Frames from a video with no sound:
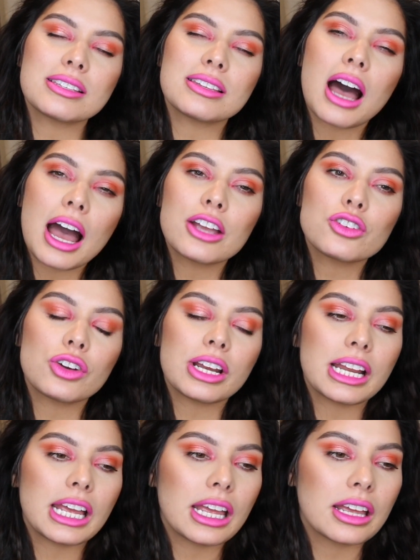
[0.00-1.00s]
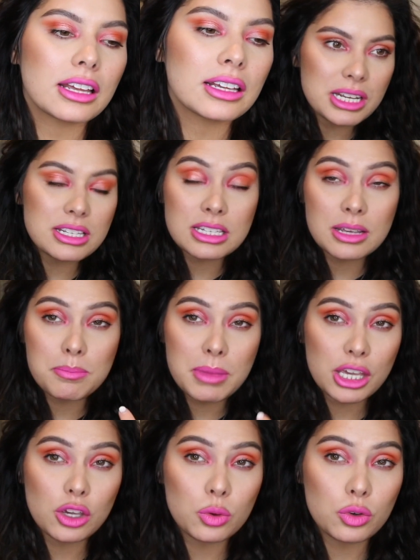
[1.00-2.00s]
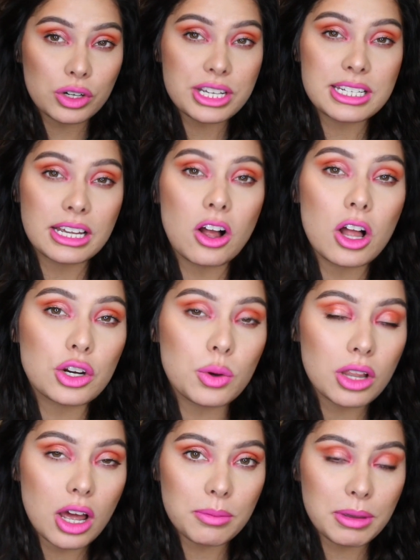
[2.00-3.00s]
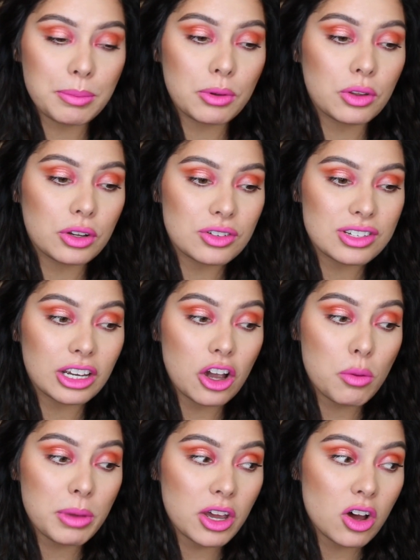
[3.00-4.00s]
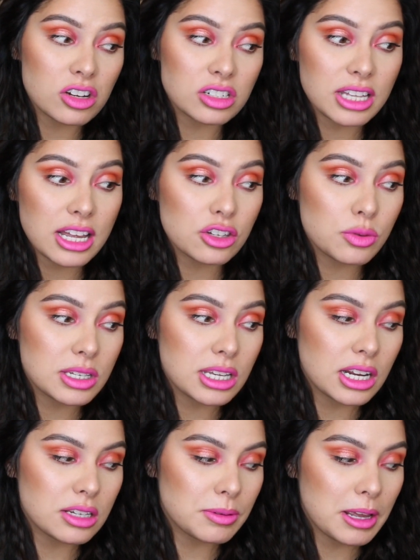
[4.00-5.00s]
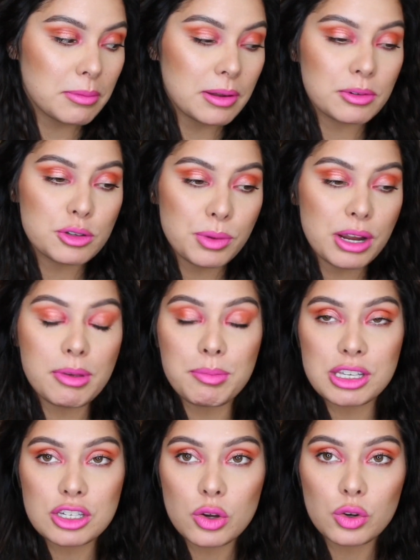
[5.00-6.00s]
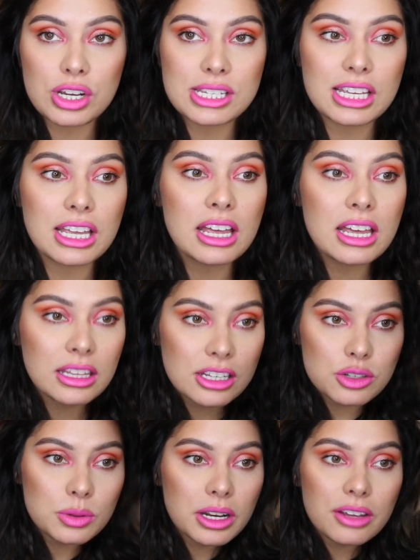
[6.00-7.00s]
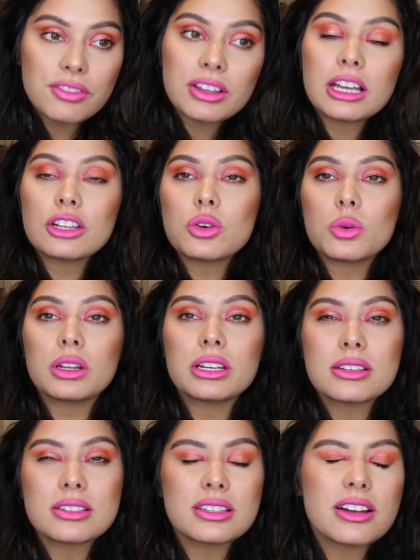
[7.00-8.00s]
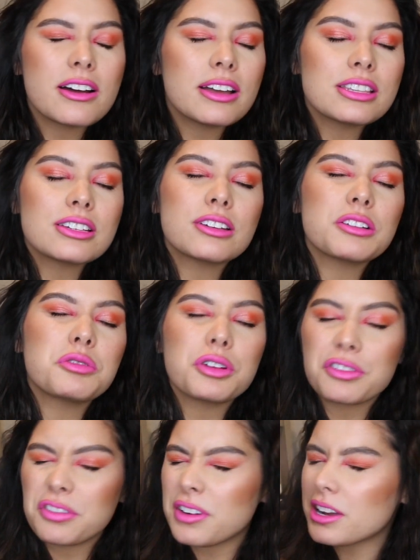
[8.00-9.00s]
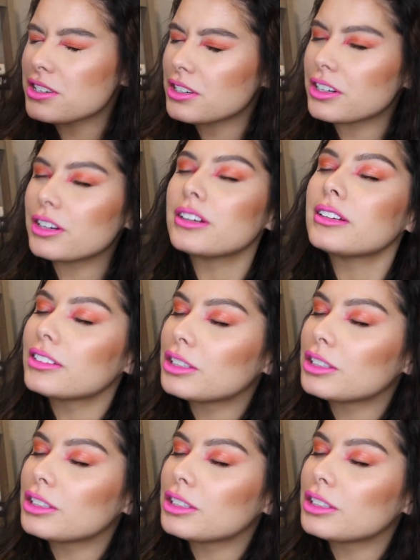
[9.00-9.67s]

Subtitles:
It's hydrating, but it doesn't make you greasy at all. I know a lot of people, they're just like, oh my gosh, that dewy setting spray made me so greasy. This one I feel like totally does not. It's a good refresher.